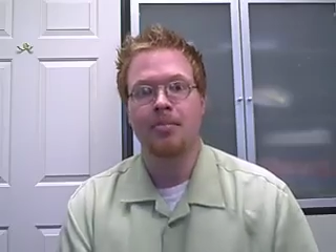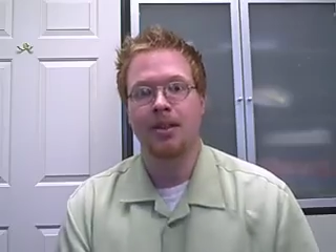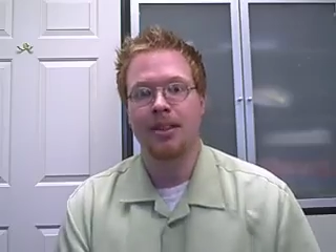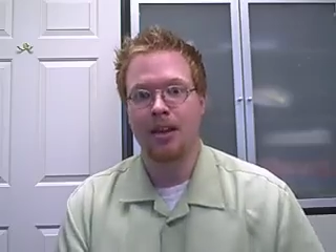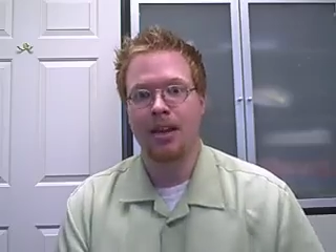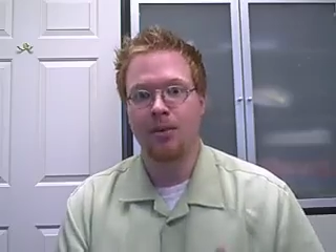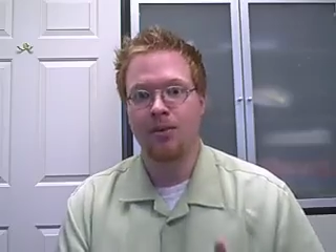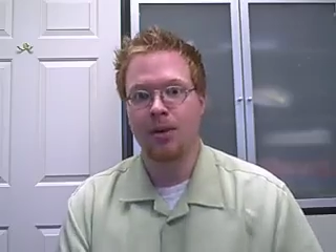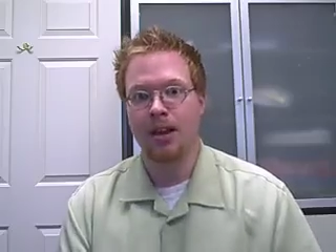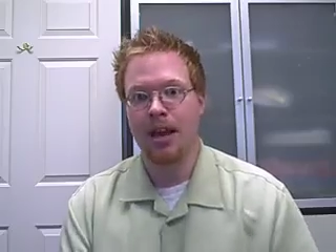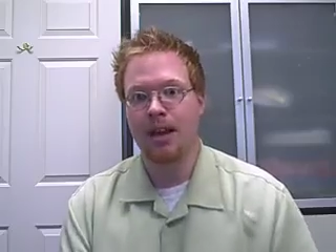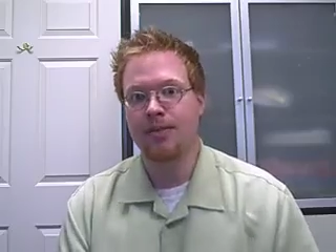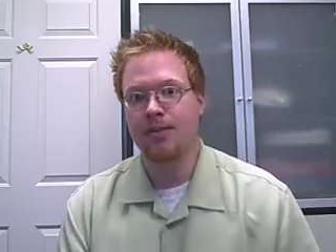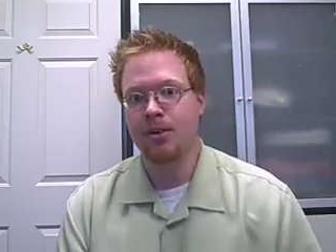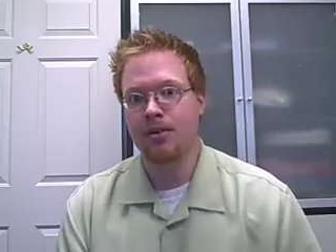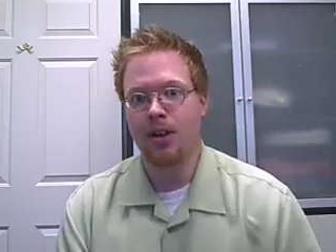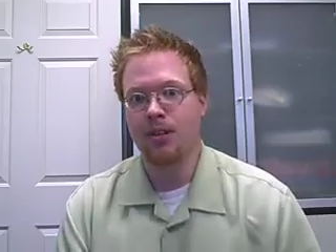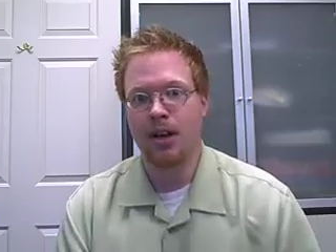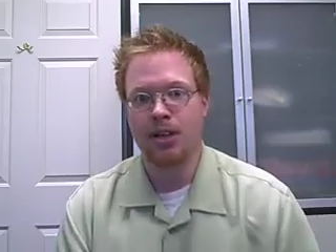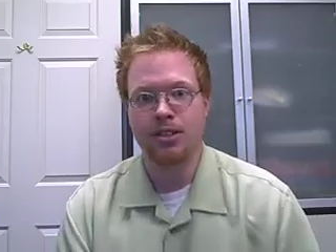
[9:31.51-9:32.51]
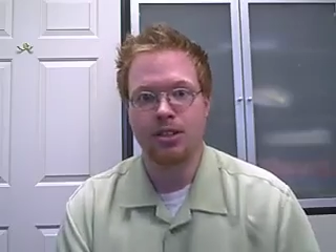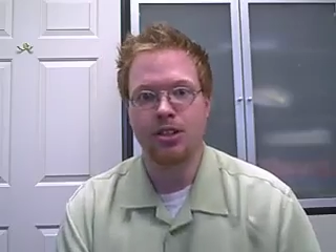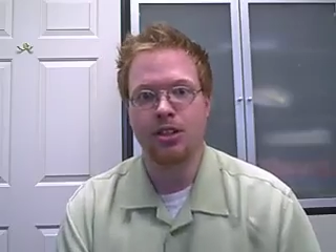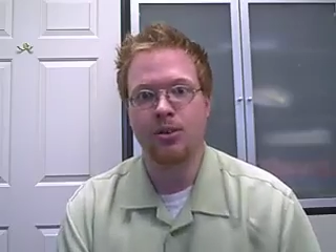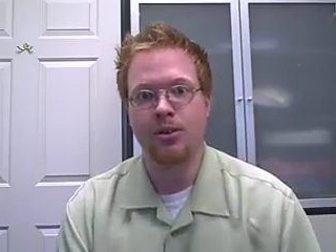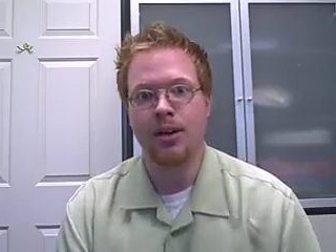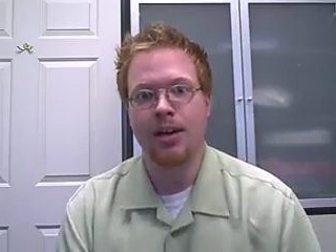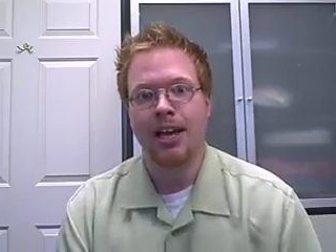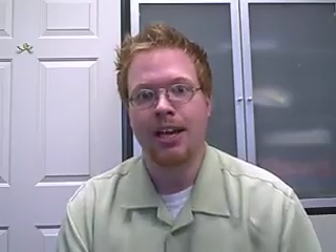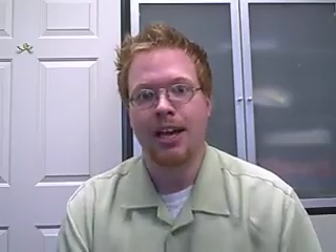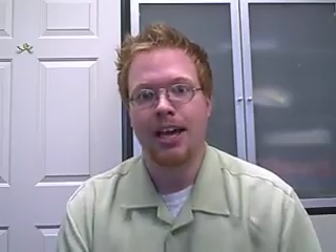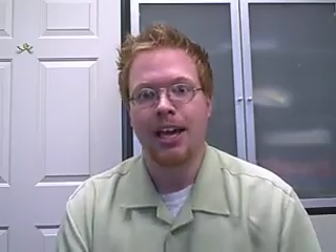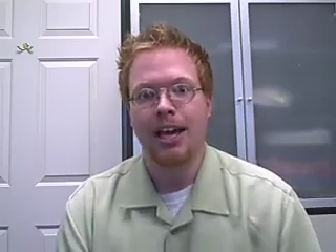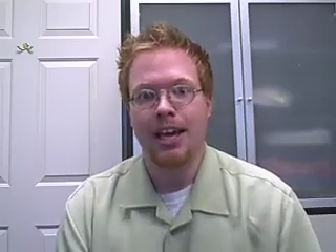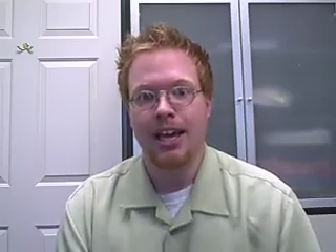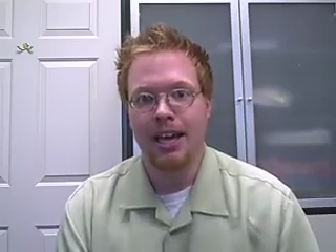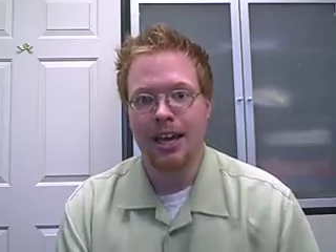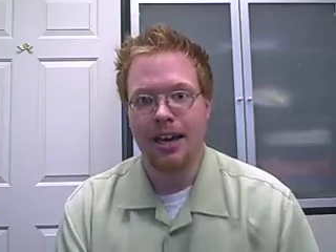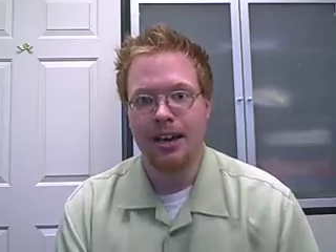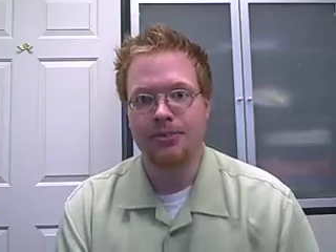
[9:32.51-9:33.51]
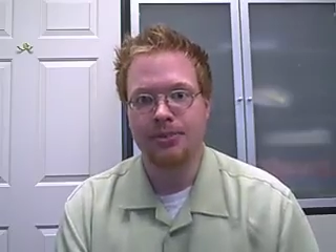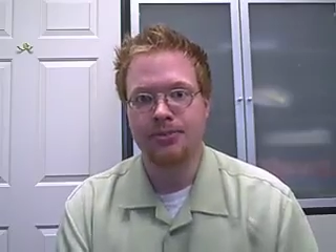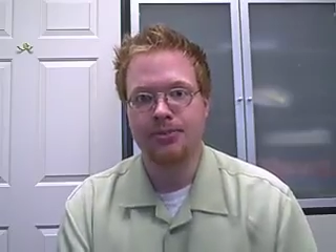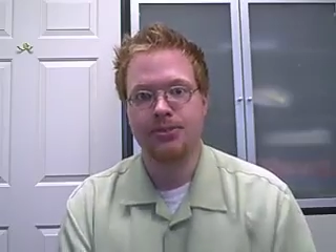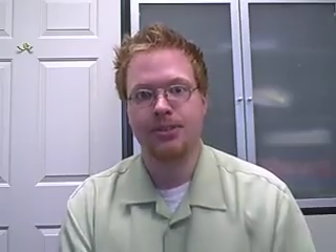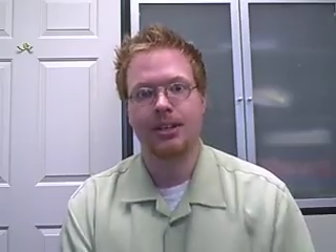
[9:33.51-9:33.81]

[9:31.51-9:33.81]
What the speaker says: but they would never have thought to do it if